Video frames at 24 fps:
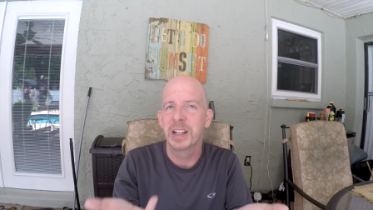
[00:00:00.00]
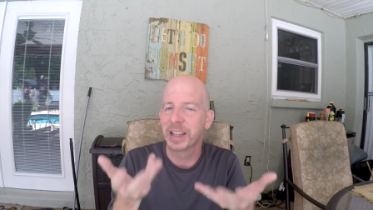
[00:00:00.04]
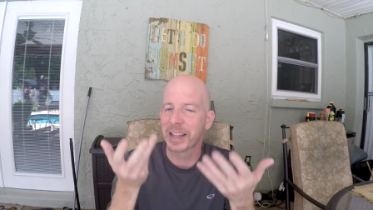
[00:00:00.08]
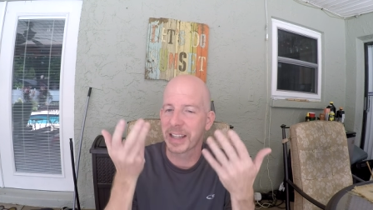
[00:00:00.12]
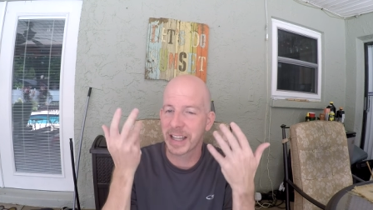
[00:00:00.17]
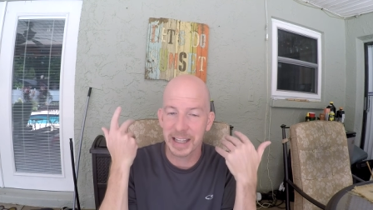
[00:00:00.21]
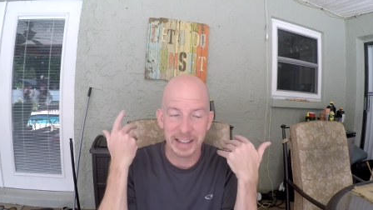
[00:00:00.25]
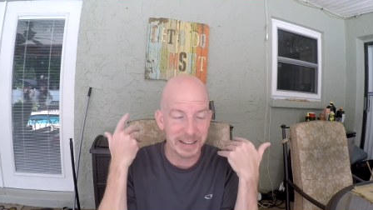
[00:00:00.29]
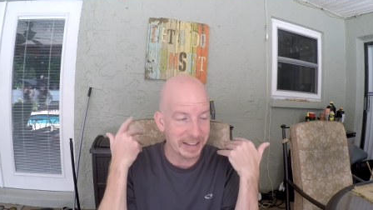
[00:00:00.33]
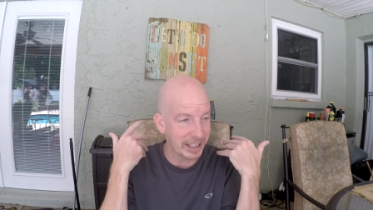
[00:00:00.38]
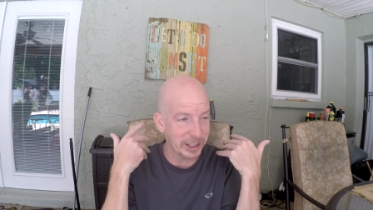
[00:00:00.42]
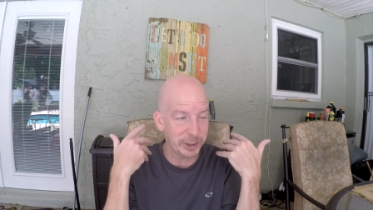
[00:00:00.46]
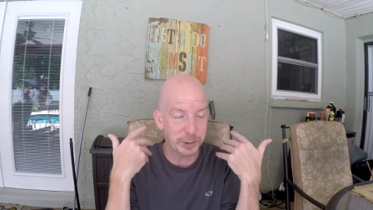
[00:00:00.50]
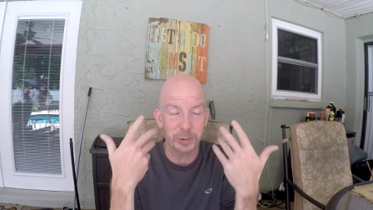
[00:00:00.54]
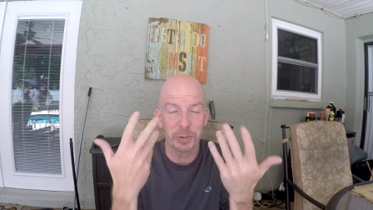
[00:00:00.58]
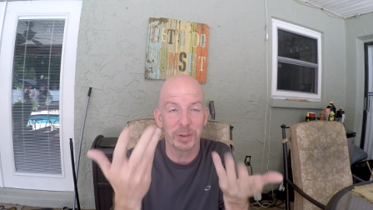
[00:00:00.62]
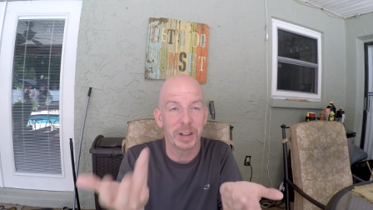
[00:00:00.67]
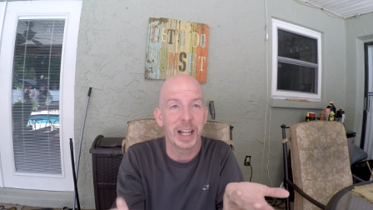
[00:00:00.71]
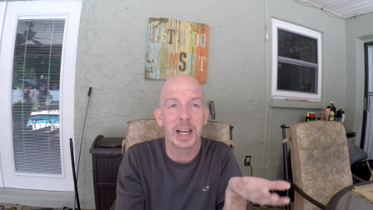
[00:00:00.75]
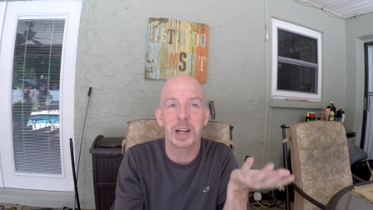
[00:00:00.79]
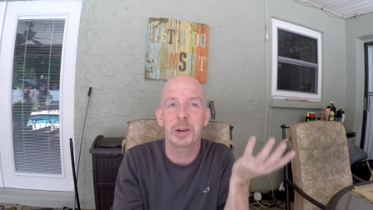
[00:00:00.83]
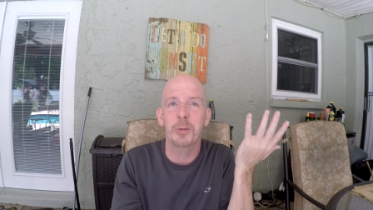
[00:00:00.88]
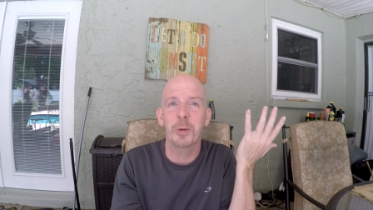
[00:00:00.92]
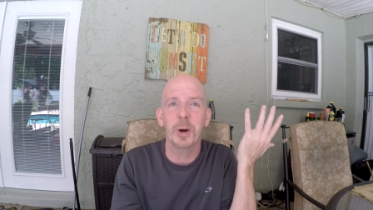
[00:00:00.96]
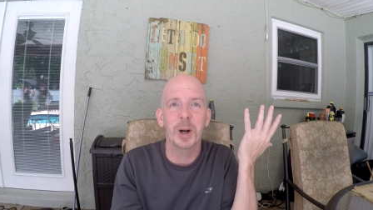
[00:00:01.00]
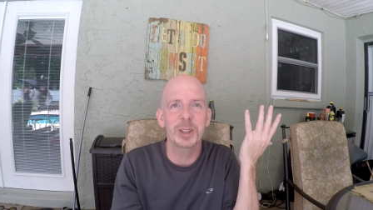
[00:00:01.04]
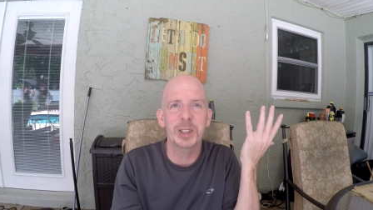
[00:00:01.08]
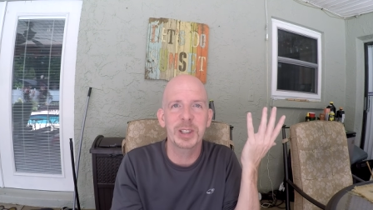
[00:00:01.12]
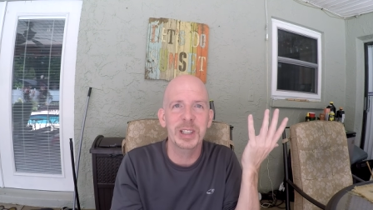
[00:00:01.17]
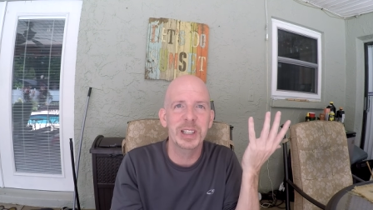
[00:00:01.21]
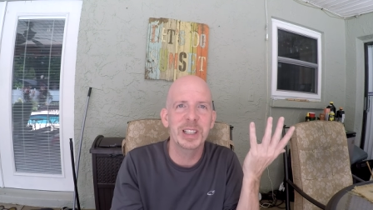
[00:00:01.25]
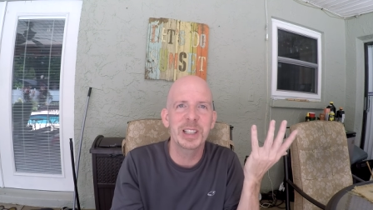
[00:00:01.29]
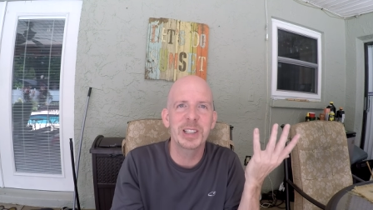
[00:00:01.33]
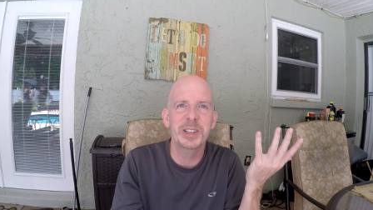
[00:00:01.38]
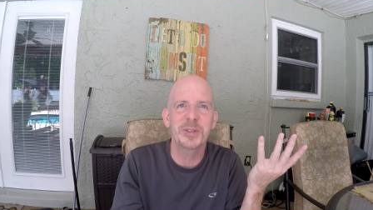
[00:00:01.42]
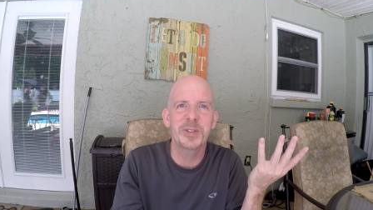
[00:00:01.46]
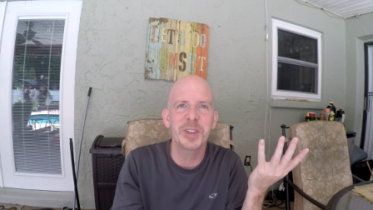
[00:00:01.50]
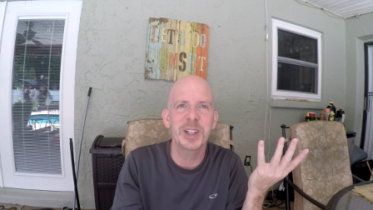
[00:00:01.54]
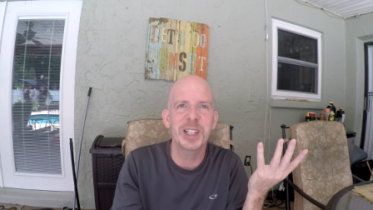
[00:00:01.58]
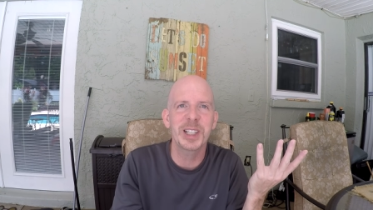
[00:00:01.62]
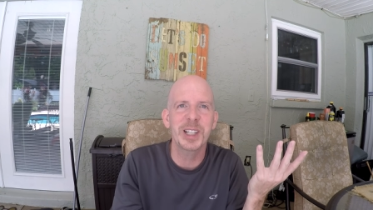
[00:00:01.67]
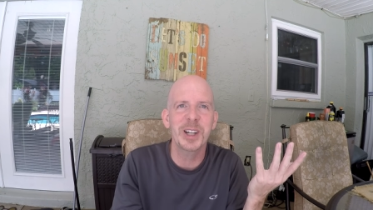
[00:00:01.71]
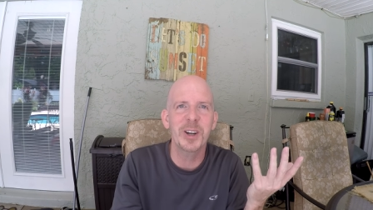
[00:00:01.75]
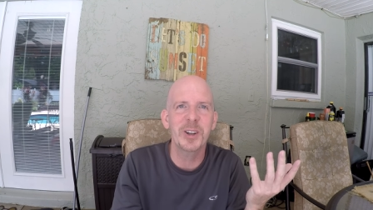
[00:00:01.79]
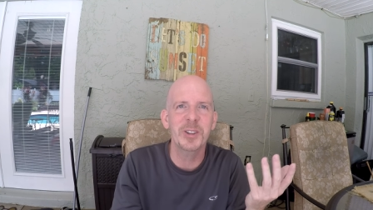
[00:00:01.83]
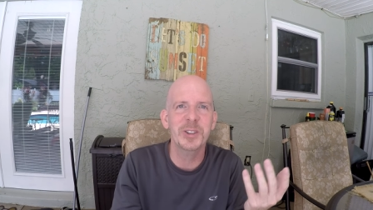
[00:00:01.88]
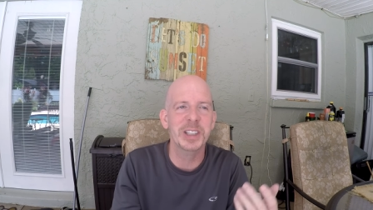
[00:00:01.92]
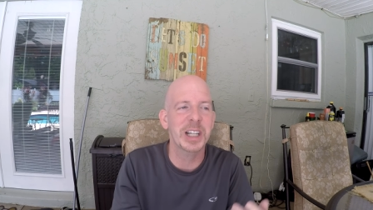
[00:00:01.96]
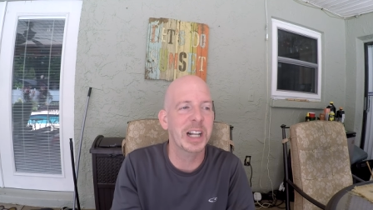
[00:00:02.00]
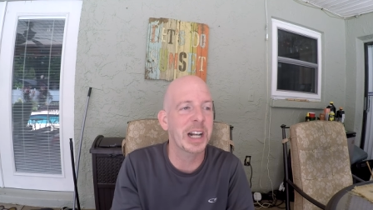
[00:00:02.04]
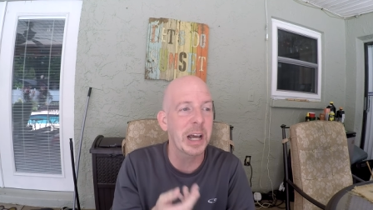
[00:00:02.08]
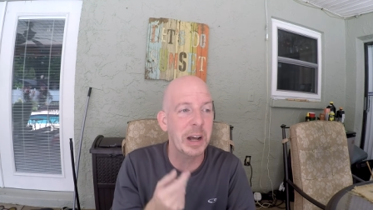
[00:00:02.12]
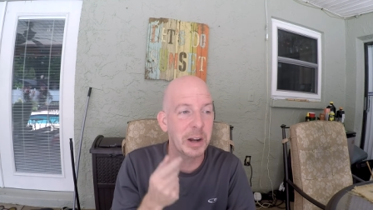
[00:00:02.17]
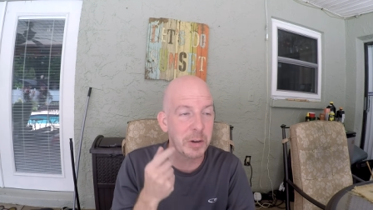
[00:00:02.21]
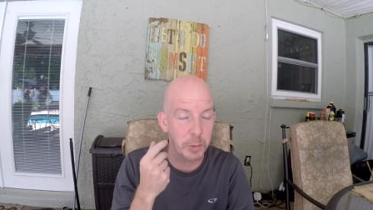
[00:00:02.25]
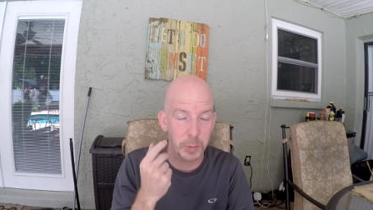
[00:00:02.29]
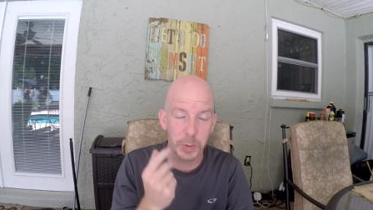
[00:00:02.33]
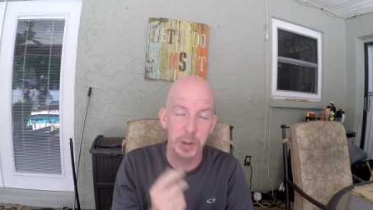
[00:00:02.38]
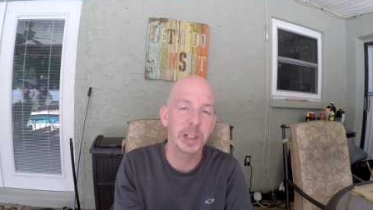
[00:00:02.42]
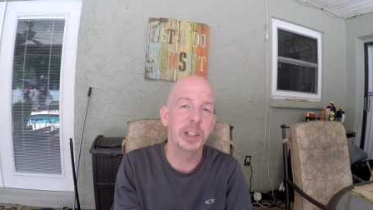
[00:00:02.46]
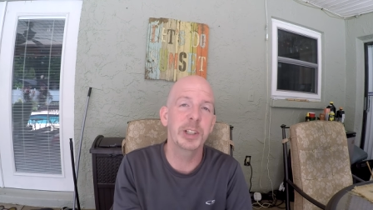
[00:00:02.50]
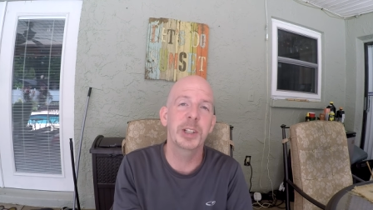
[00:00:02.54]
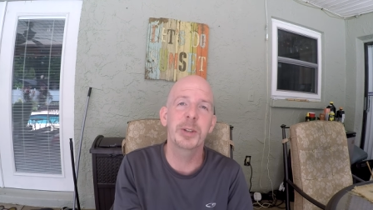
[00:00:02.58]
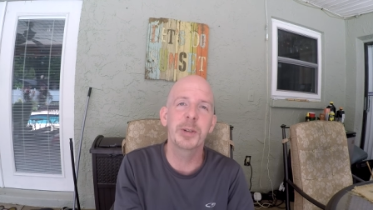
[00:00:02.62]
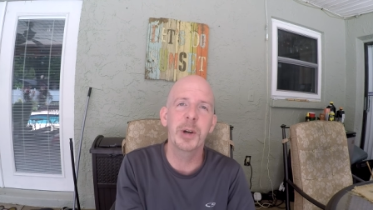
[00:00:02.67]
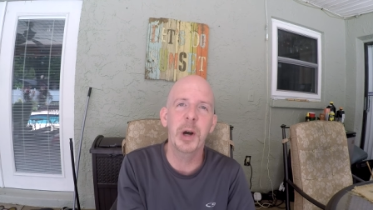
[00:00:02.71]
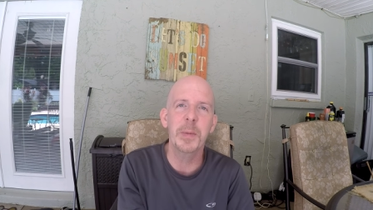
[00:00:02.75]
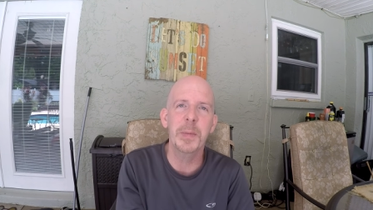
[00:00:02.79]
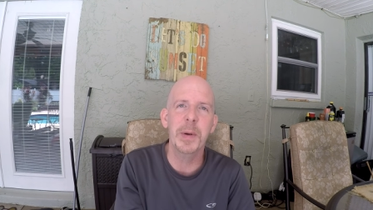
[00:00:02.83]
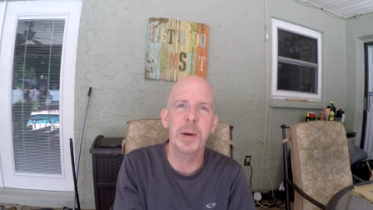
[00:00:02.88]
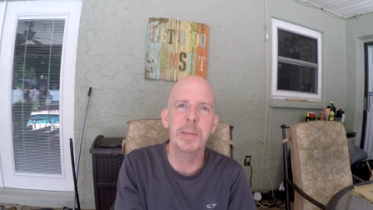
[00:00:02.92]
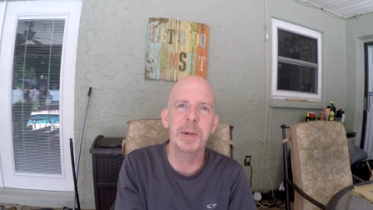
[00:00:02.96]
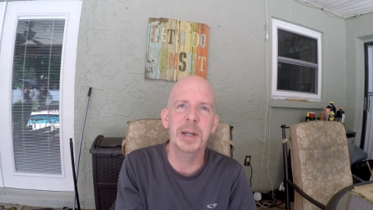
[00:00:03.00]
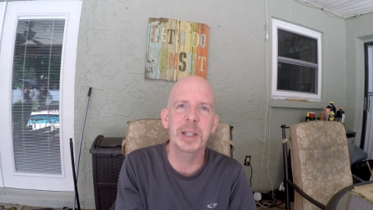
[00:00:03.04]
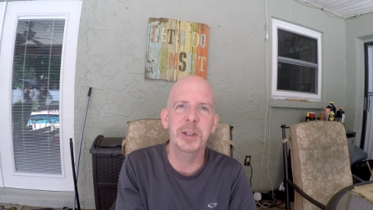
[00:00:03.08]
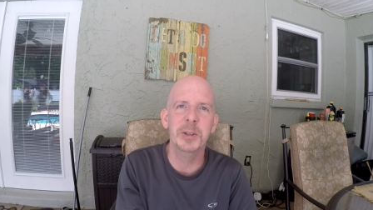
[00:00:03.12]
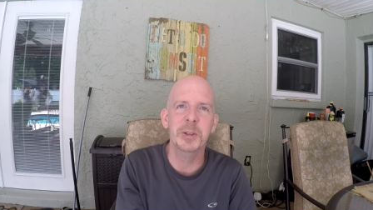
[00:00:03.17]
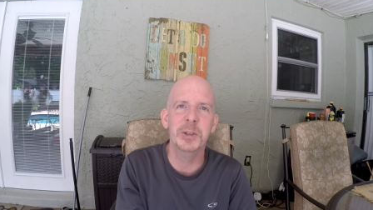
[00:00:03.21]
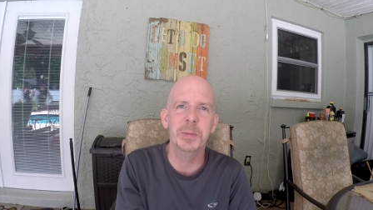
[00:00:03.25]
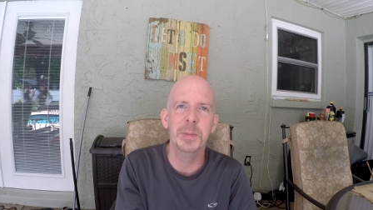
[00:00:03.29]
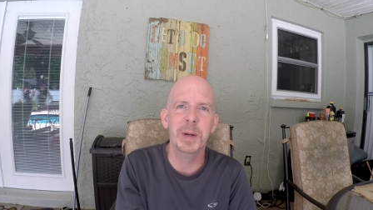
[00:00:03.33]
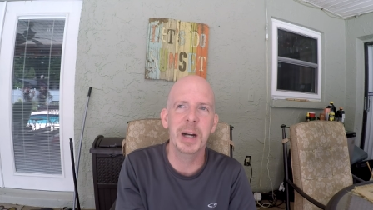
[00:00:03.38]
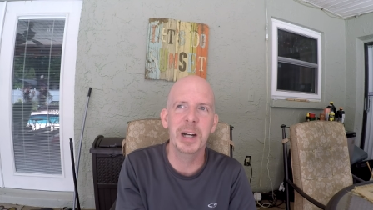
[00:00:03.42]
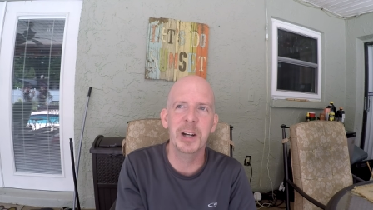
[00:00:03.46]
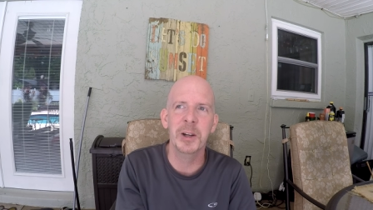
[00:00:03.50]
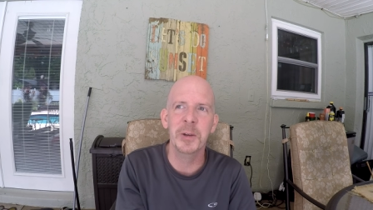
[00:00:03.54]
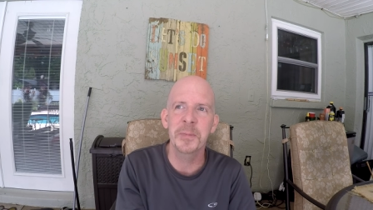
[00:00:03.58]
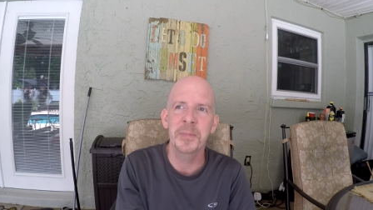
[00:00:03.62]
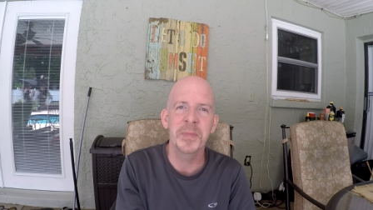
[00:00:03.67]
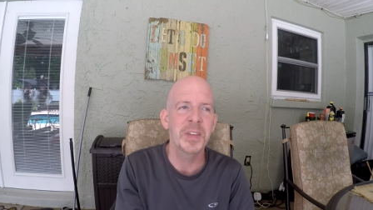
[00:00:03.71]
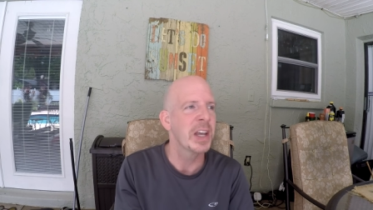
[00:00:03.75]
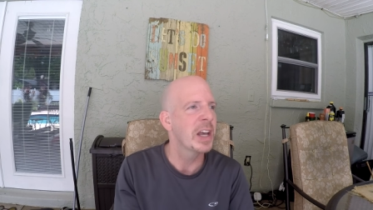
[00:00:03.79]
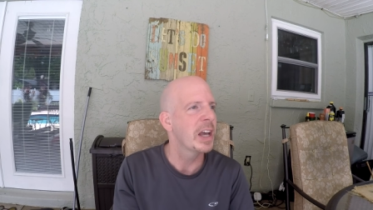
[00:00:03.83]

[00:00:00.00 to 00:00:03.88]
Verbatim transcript: that, that you like watching these videos and I really do hope I make you smile.